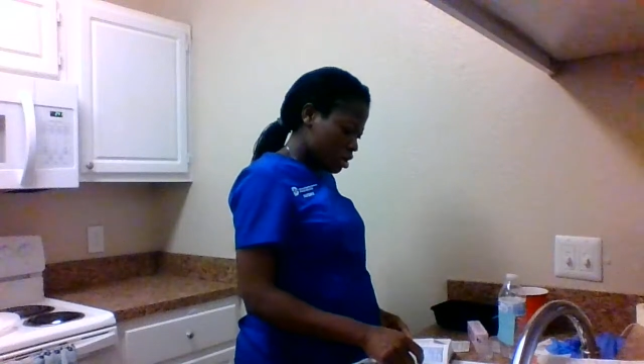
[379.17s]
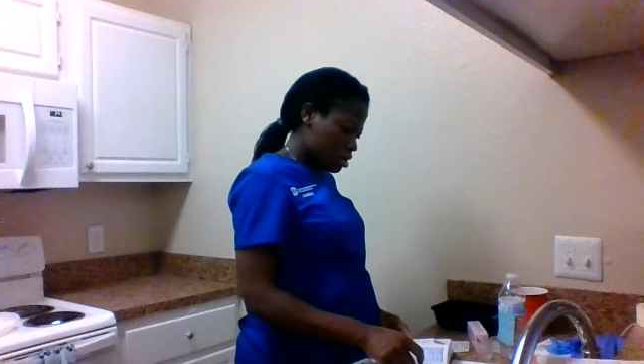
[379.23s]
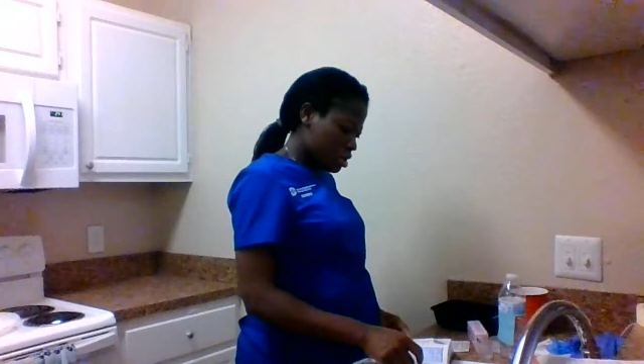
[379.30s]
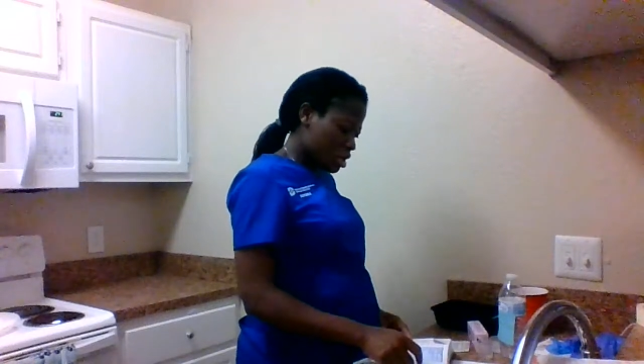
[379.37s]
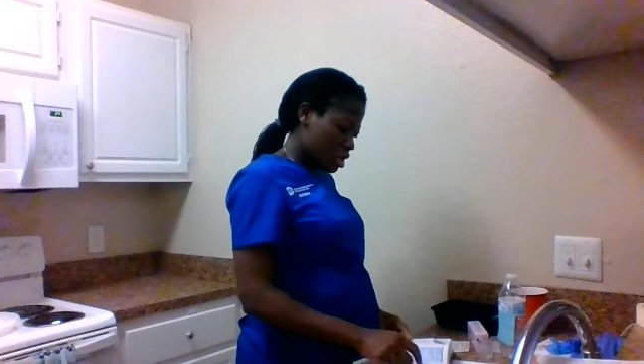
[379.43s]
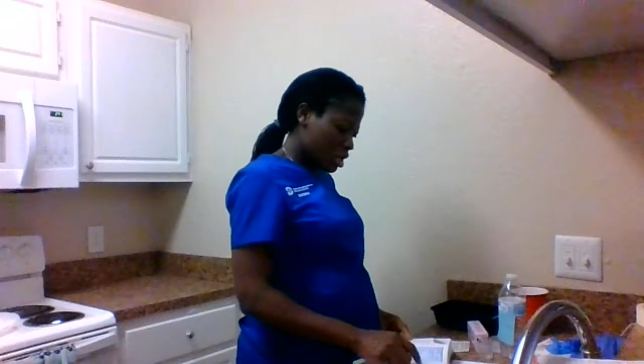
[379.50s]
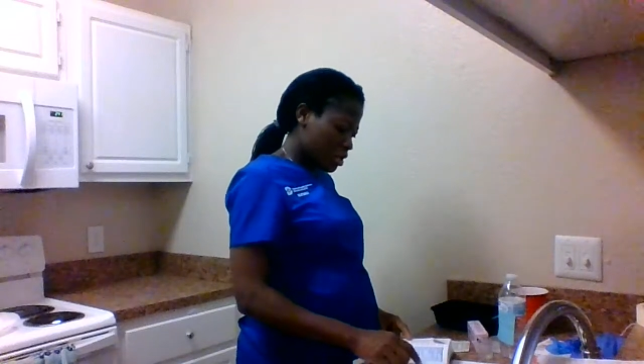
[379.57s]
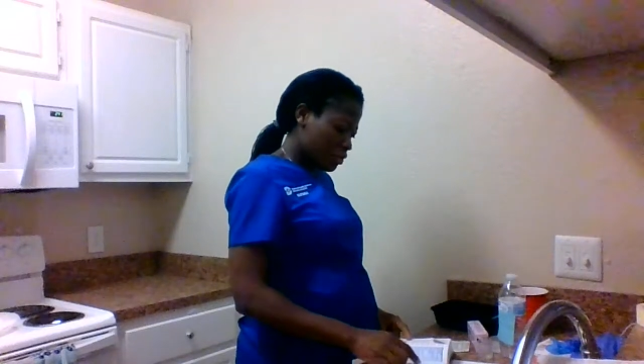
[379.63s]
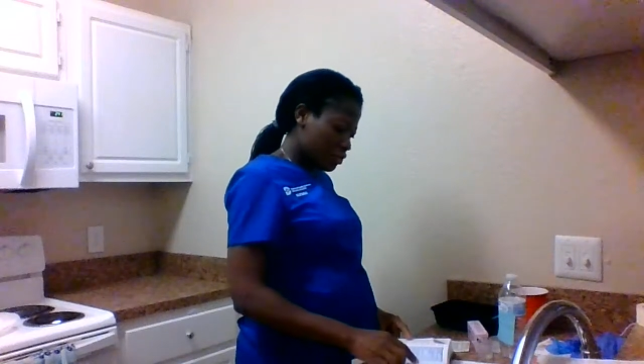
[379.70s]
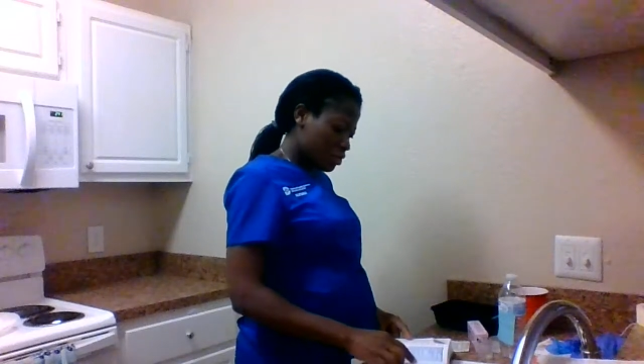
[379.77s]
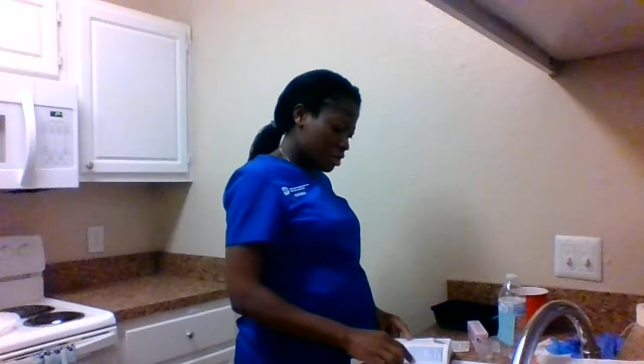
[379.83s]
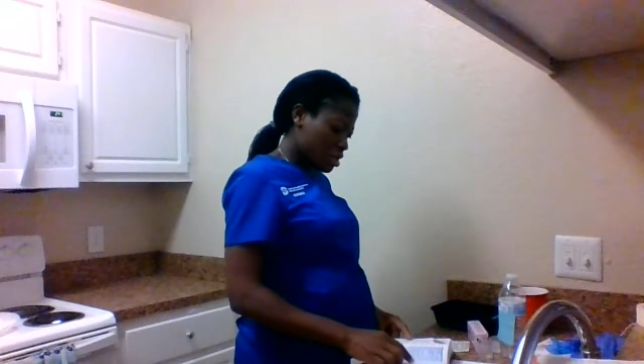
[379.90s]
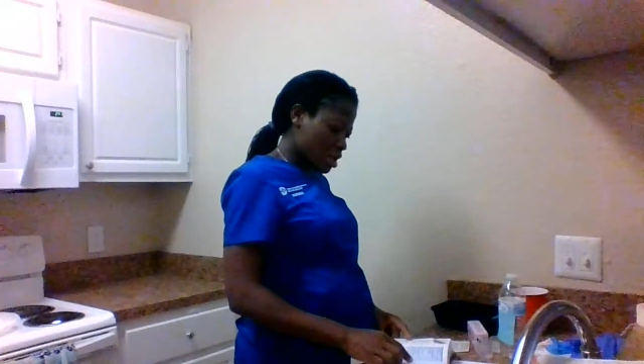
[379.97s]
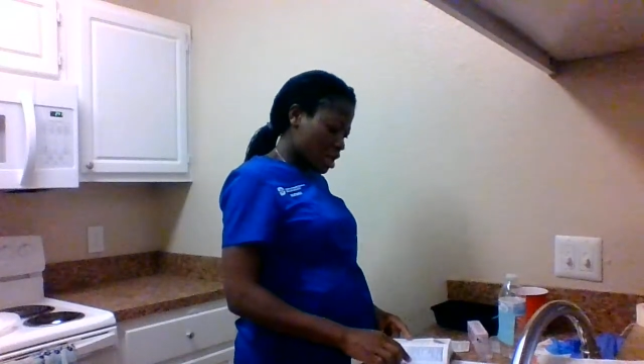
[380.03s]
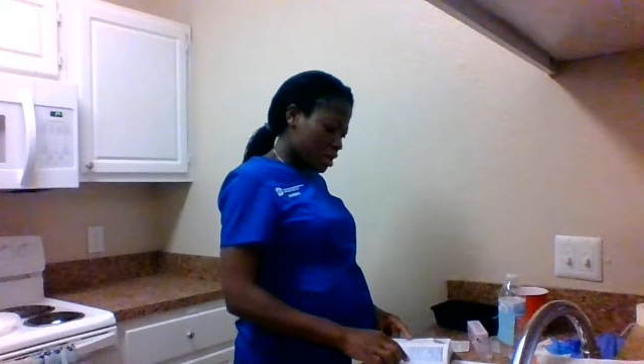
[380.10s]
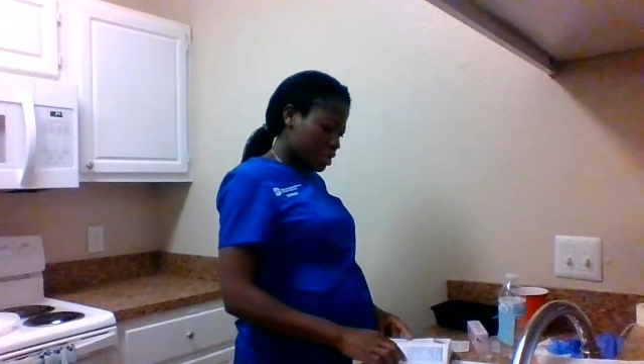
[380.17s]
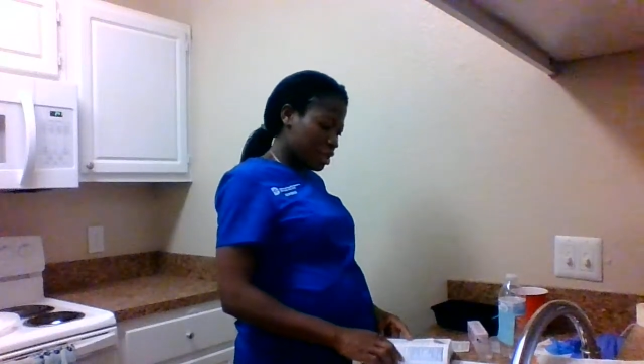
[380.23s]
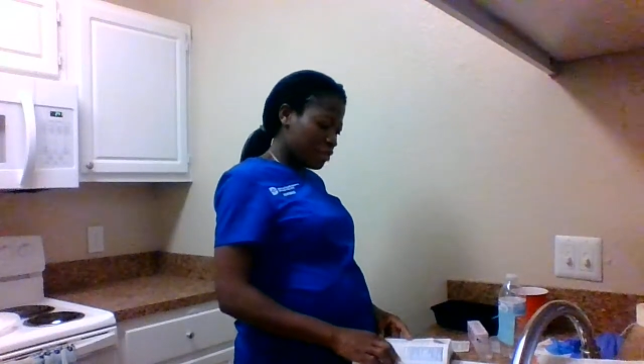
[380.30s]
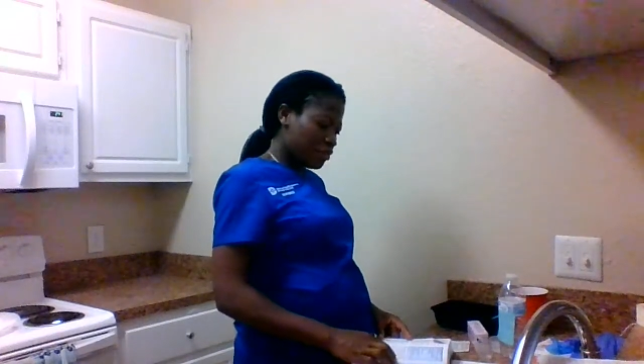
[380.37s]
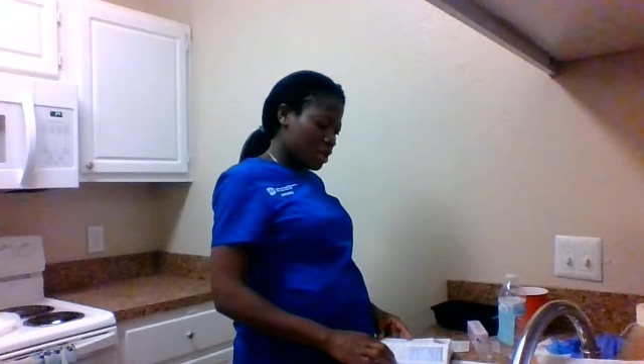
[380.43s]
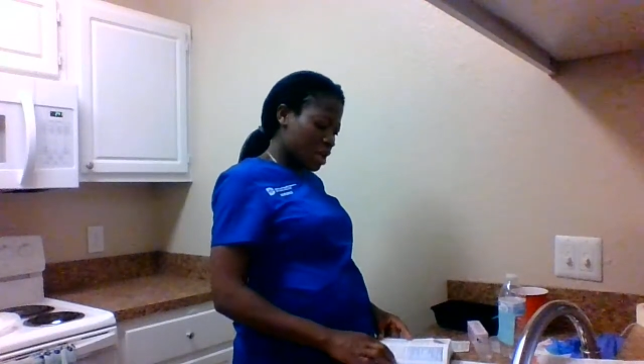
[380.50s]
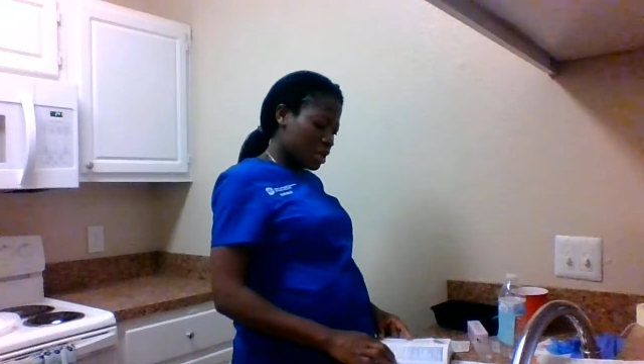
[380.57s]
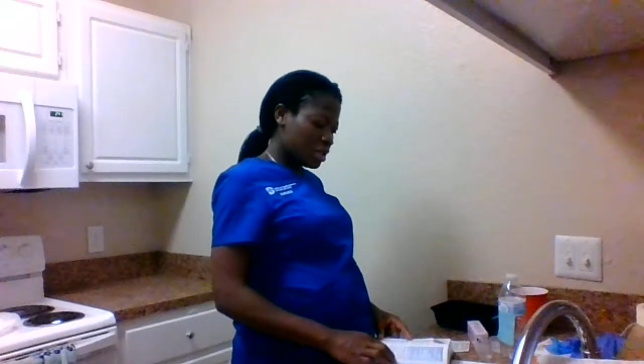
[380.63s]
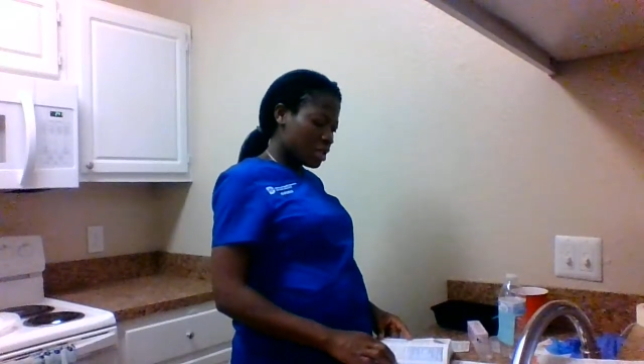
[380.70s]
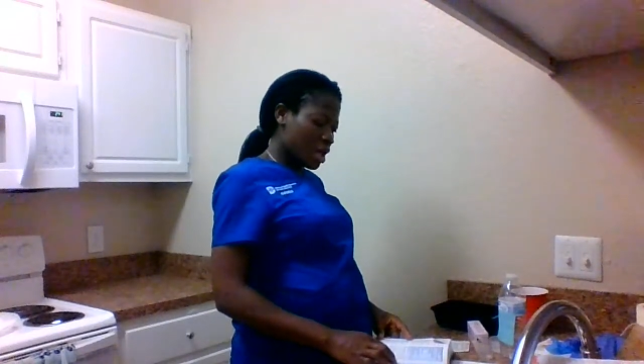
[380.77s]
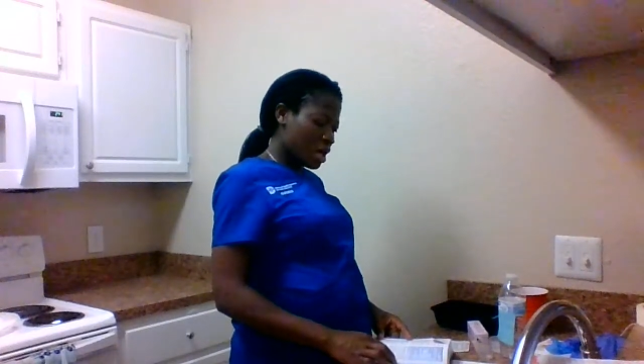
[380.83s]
if there is